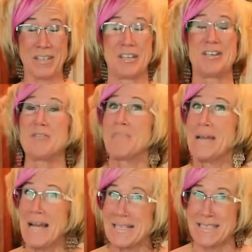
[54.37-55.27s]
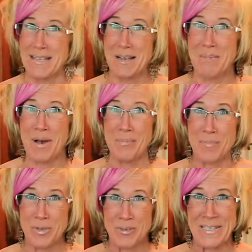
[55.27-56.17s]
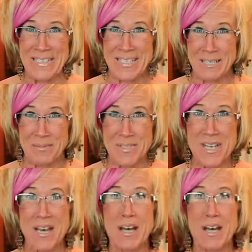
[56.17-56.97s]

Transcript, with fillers: You've been asking about beauty tips.